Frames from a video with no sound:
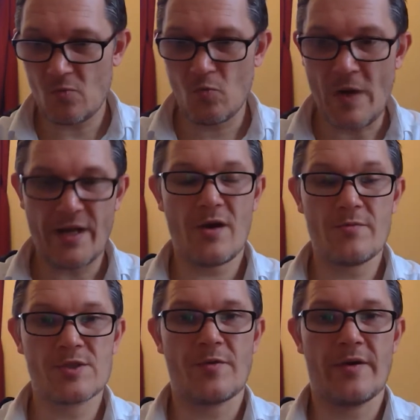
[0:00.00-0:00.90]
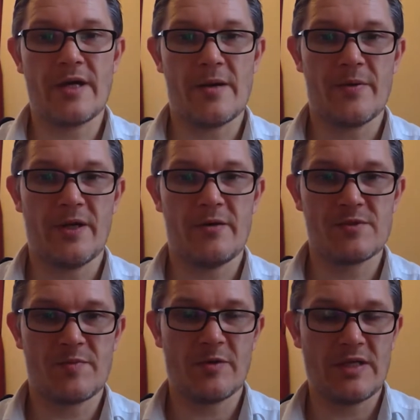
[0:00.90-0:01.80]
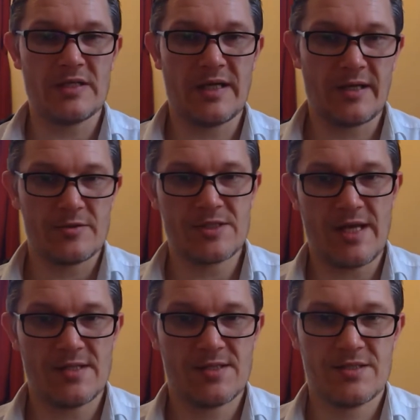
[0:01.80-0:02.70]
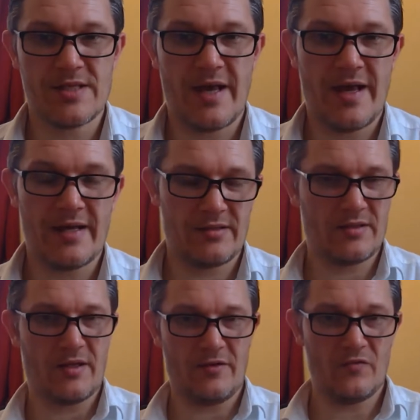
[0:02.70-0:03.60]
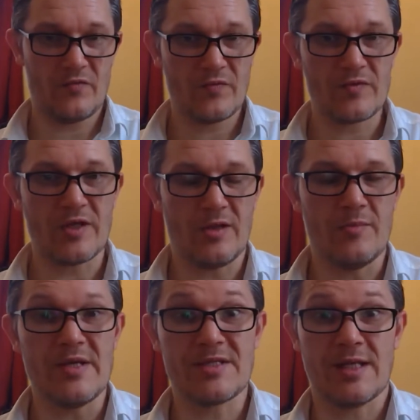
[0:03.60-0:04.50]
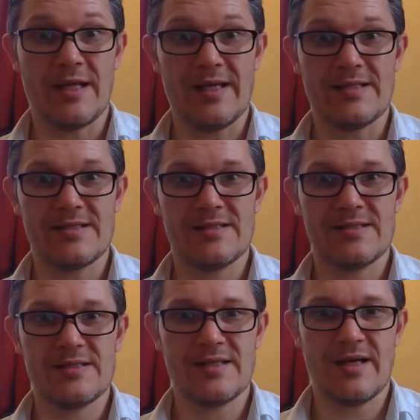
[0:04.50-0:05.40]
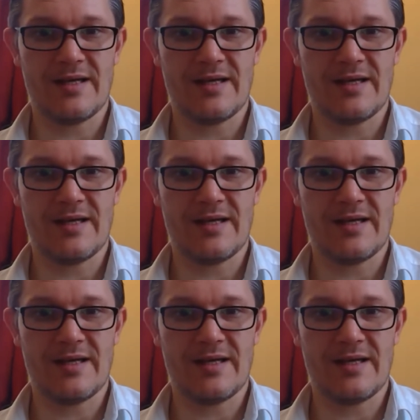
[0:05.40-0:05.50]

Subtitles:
When I was growing up and I was building Lego sets in kind of the mid to late